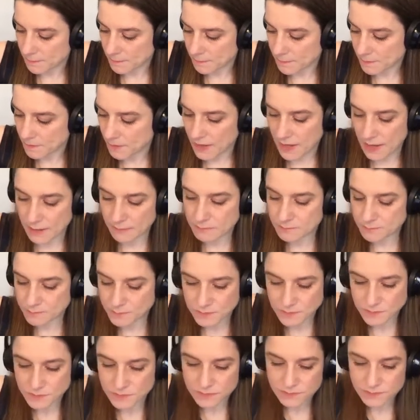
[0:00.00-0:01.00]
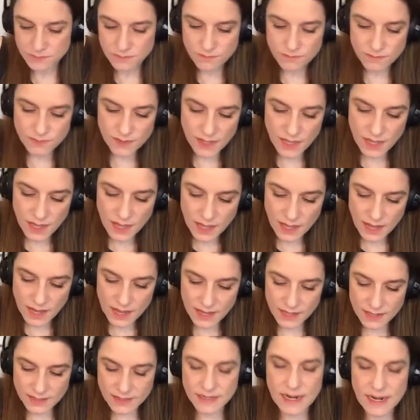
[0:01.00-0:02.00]
Okay.
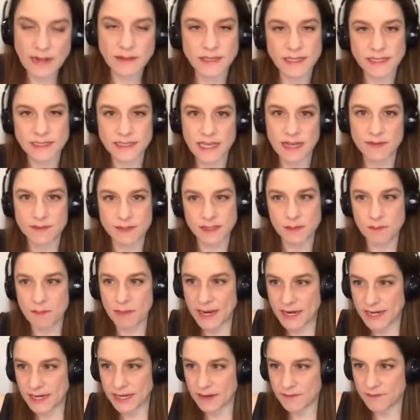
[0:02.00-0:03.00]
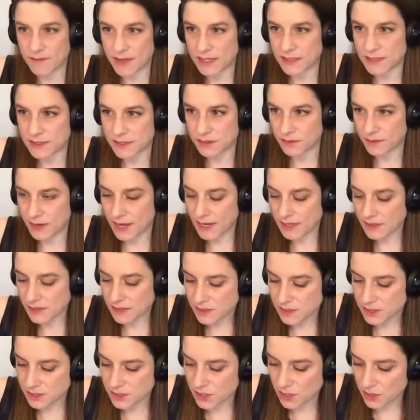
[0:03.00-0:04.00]
And now let's have some mating events, okay?
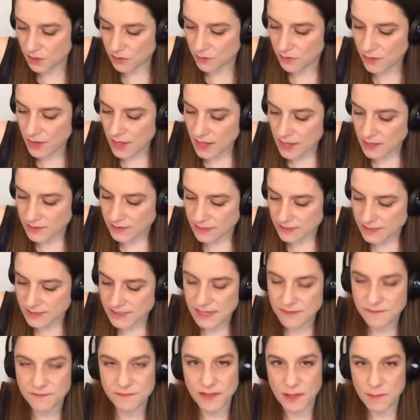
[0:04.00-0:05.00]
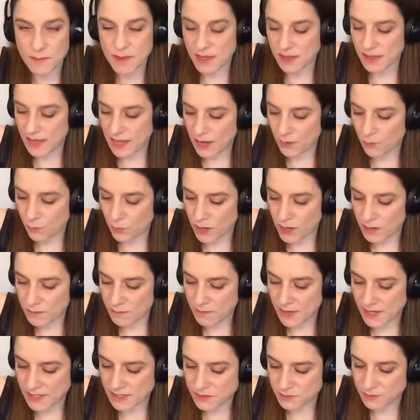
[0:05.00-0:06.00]
So let's say female A1
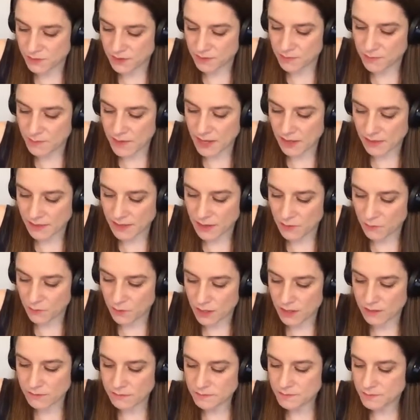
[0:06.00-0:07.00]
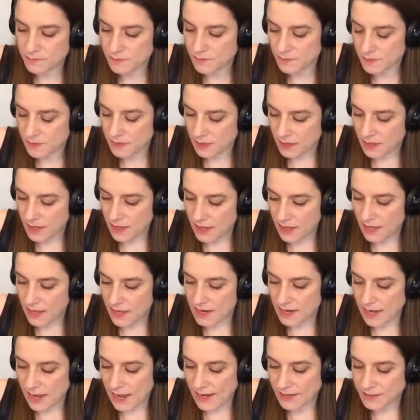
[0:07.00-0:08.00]
mates with male A1,
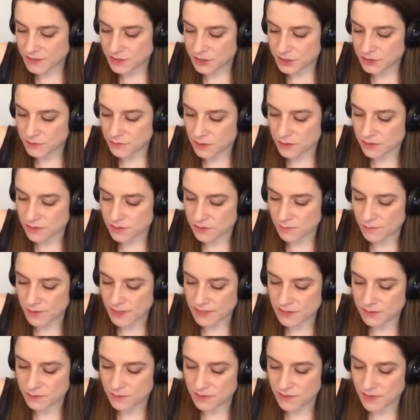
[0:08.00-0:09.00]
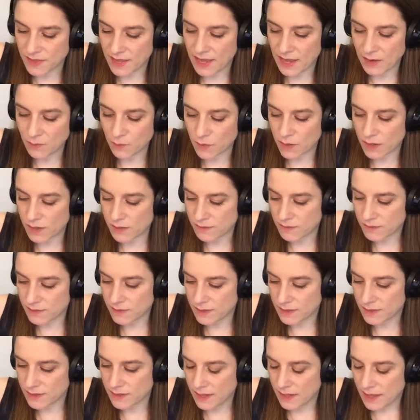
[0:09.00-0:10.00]
and A2 also mates with A1,
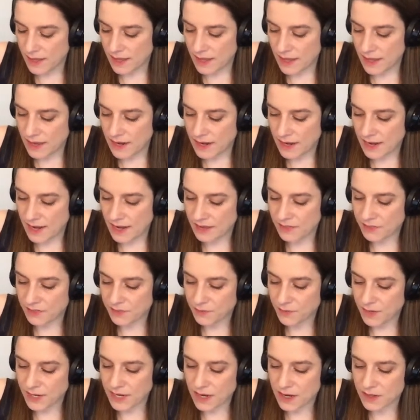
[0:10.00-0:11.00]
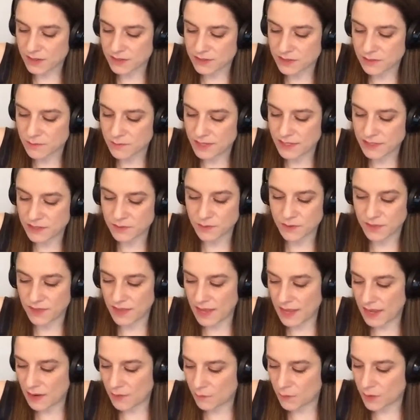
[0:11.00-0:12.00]
and A3 also mates with
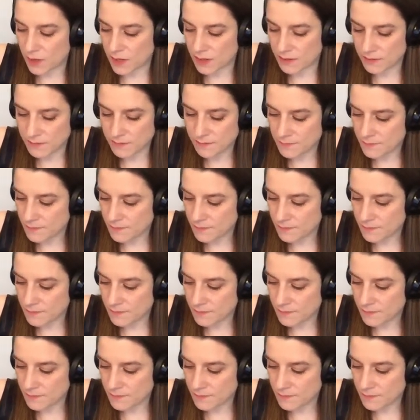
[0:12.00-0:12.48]
A1.